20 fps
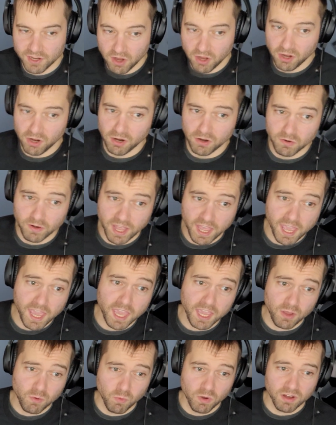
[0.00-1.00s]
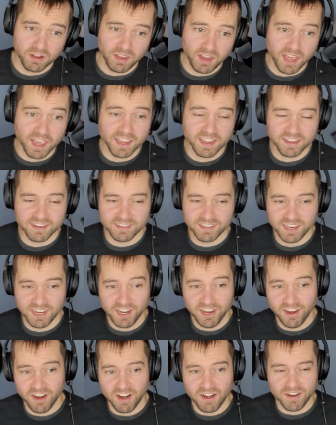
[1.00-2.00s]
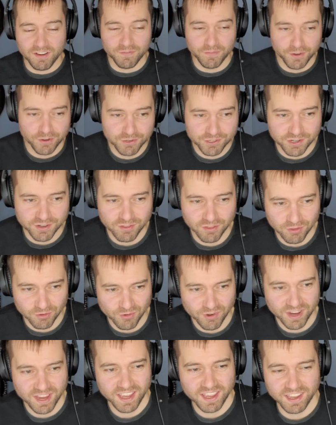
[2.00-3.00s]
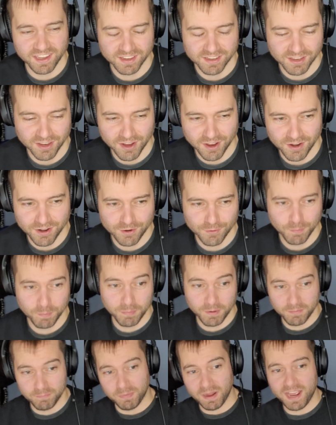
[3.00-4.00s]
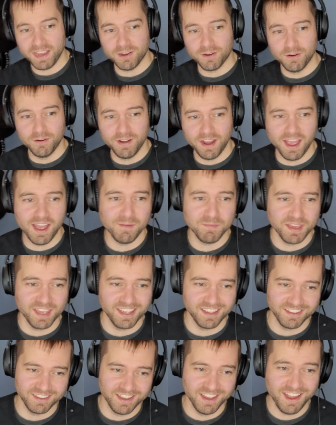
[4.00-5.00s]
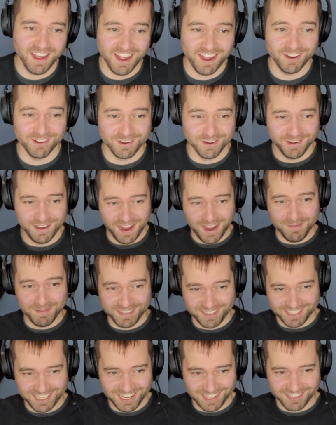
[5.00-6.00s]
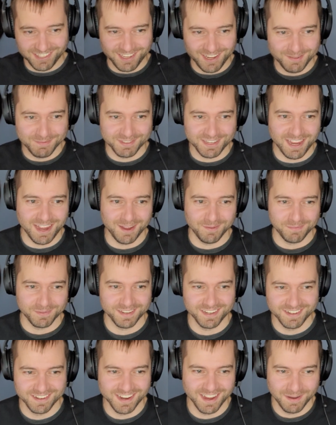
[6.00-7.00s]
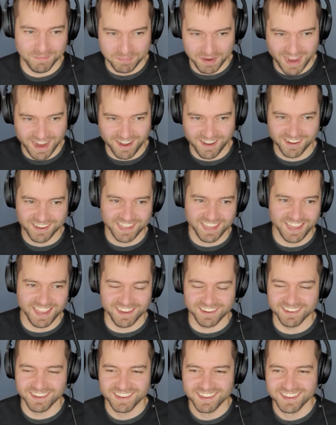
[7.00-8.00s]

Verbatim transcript: oh hey, we're like D D R version three, you know, but by Konami. Yeah, Konami says thumbs up and uh, buy our kit.